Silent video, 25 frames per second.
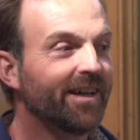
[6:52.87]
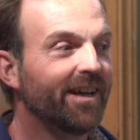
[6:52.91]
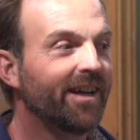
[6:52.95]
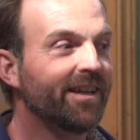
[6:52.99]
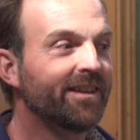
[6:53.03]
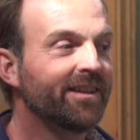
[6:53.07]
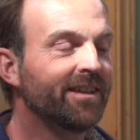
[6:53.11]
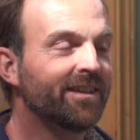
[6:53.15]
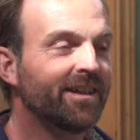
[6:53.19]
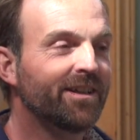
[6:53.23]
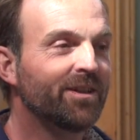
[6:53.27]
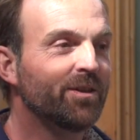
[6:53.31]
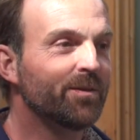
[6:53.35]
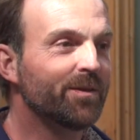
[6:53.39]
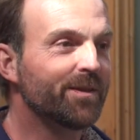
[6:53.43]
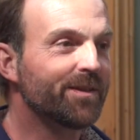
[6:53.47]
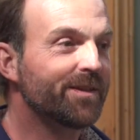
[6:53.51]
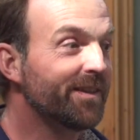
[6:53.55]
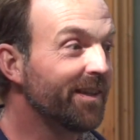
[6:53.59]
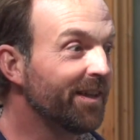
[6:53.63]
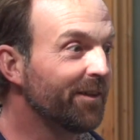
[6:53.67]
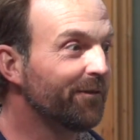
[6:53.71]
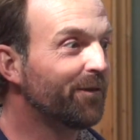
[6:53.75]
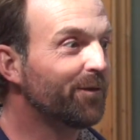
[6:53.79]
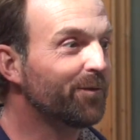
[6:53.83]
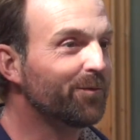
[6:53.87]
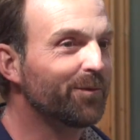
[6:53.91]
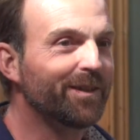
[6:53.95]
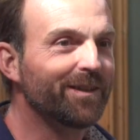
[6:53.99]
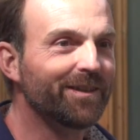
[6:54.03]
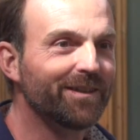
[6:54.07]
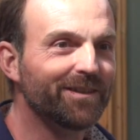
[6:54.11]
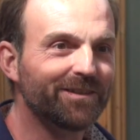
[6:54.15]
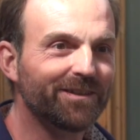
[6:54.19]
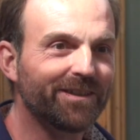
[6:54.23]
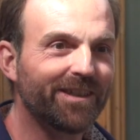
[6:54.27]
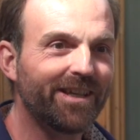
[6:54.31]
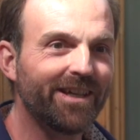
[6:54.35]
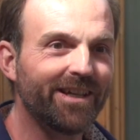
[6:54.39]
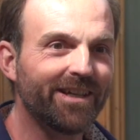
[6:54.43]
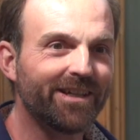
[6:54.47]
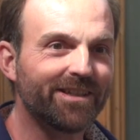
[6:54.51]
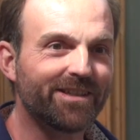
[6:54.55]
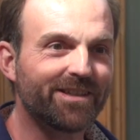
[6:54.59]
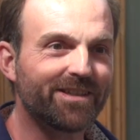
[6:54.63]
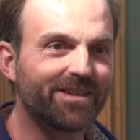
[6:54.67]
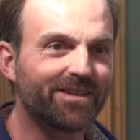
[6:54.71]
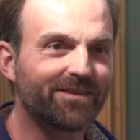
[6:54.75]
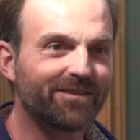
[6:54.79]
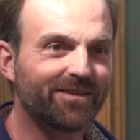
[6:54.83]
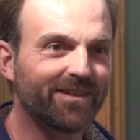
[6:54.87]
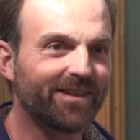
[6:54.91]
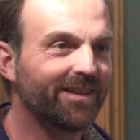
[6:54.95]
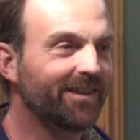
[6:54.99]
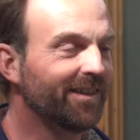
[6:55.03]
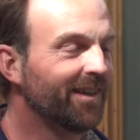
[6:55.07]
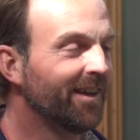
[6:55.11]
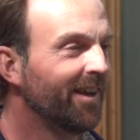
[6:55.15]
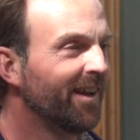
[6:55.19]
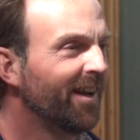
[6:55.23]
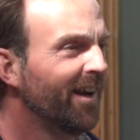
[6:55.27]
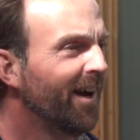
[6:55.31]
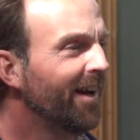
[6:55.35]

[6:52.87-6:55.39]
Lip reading: And then I noticed they have 3 little kids, right?